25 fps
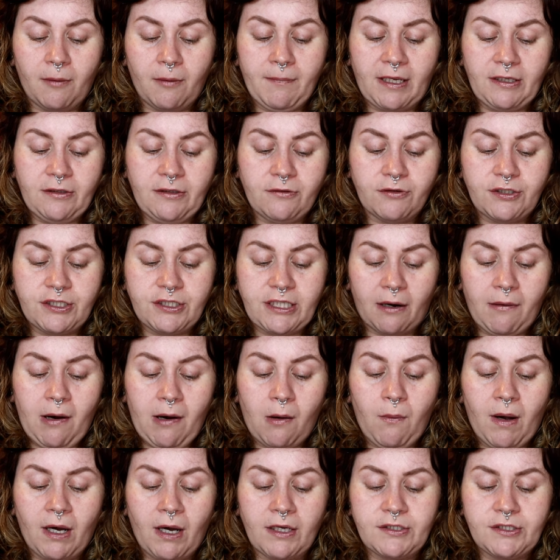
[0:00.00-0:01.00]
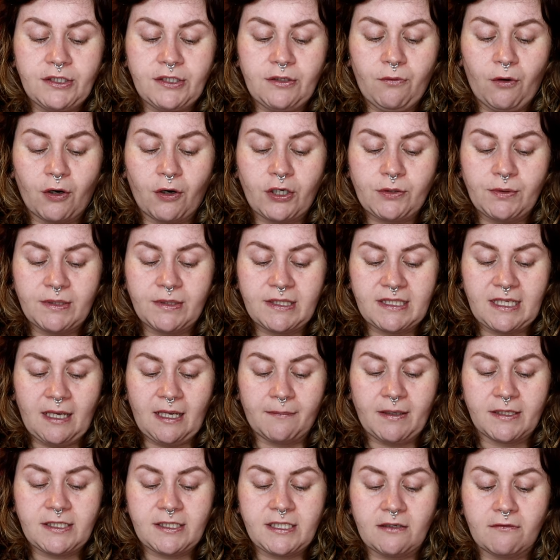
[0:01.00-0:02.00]
Bomb in your shower whilst you wash with
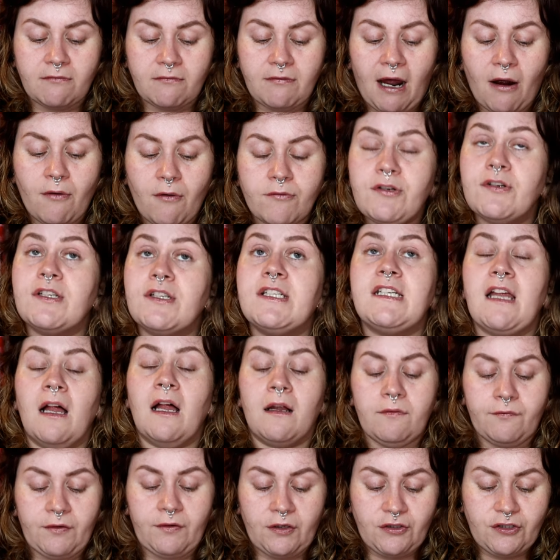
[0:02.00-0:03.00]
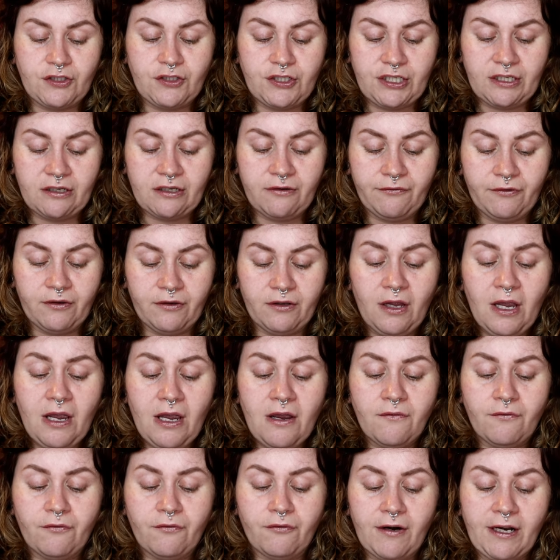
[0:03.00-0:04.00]
Slammer. Surround yourself in cheerful,
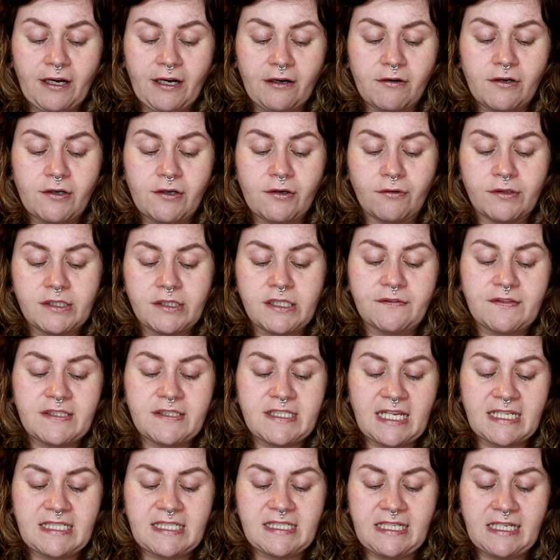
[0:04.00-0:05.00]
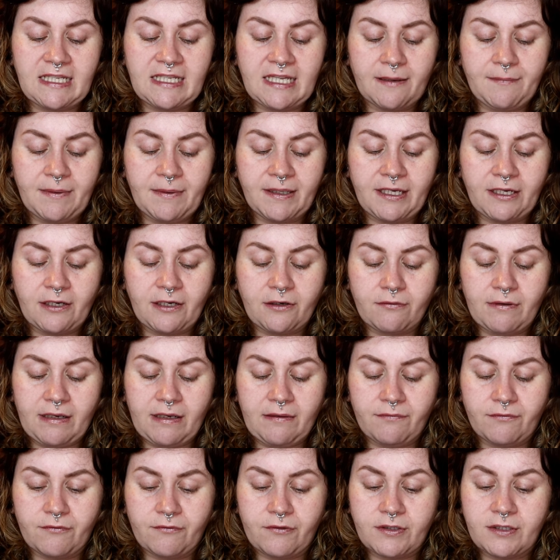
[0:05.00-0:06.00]
fragrant notes of zesty lemon and
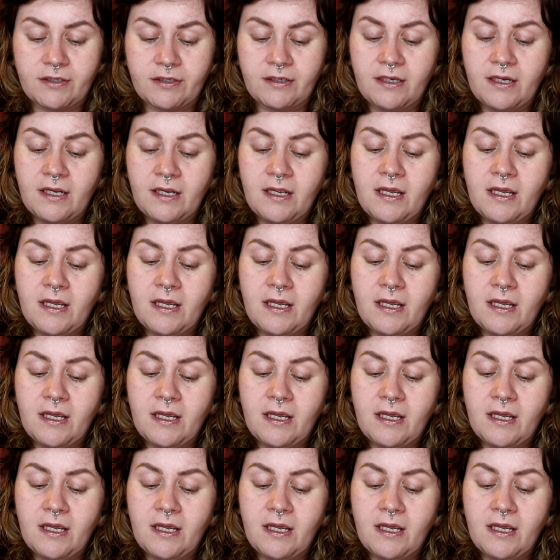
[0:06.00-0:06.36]
grapefruit.